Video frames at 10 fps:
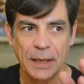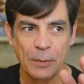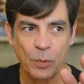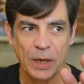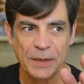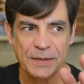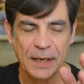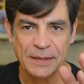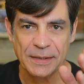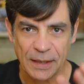It was
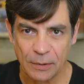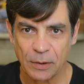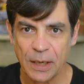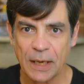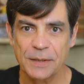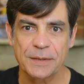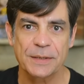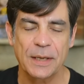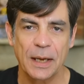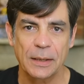a segregated
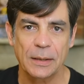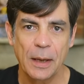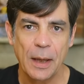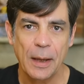state.